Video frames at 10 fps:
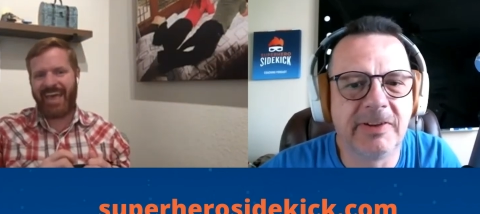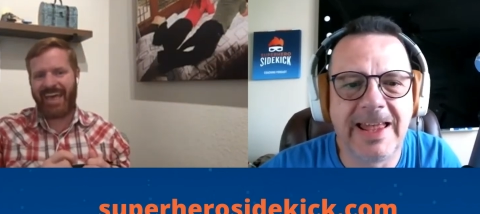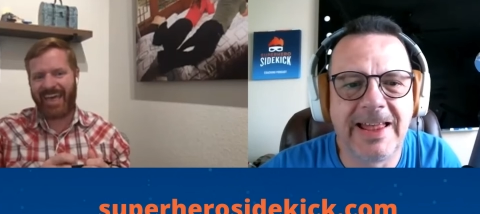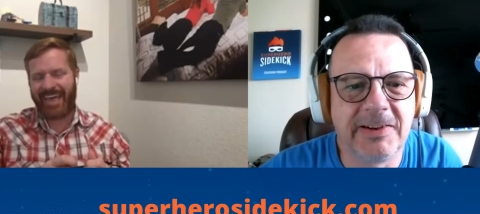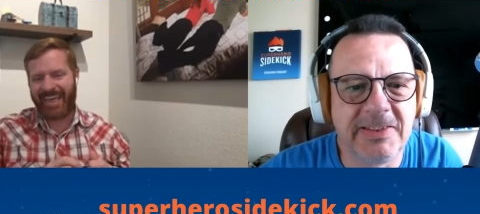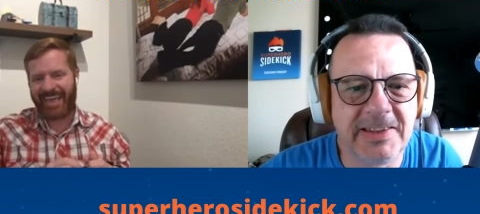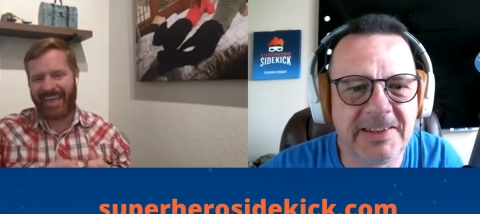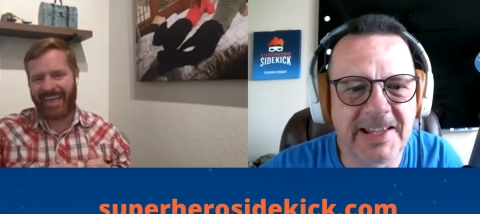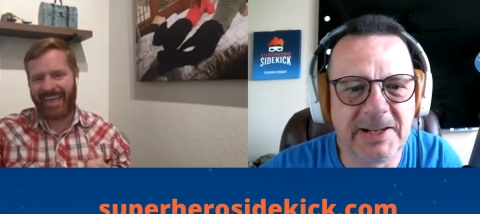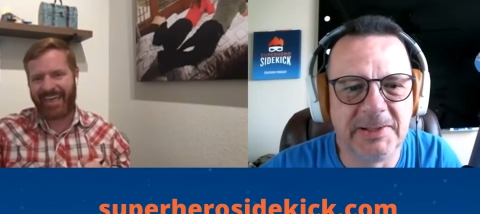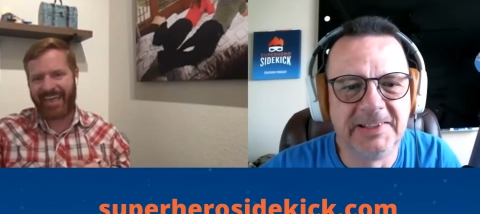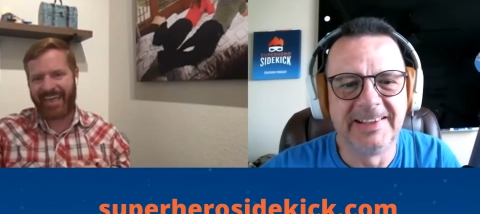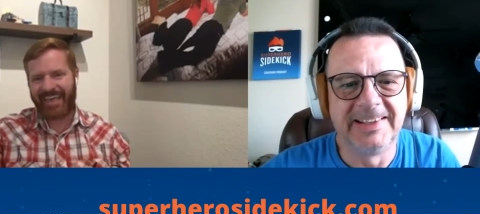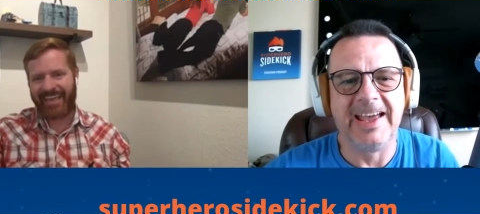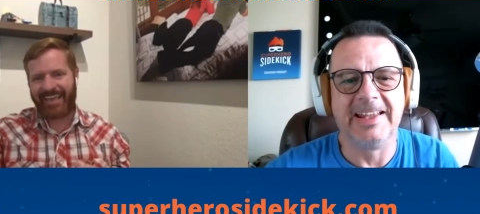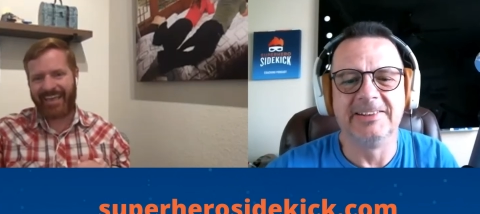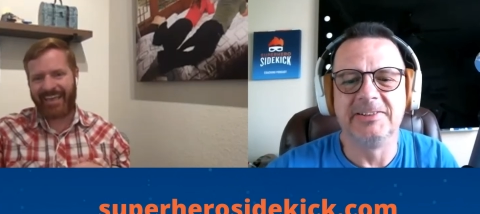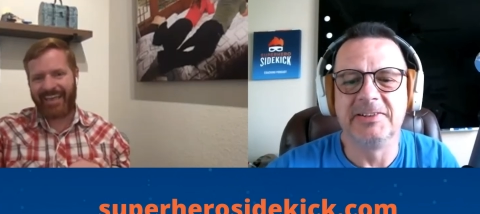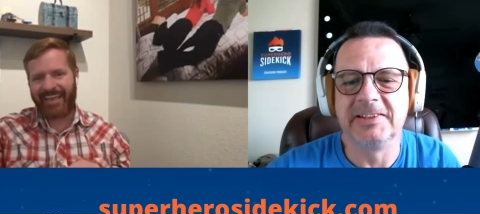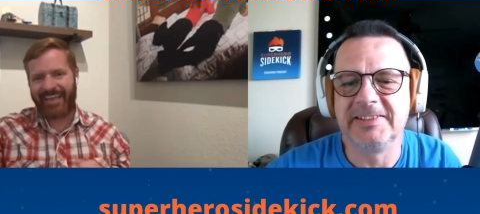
Speaker 1: finality that you kind of added to this.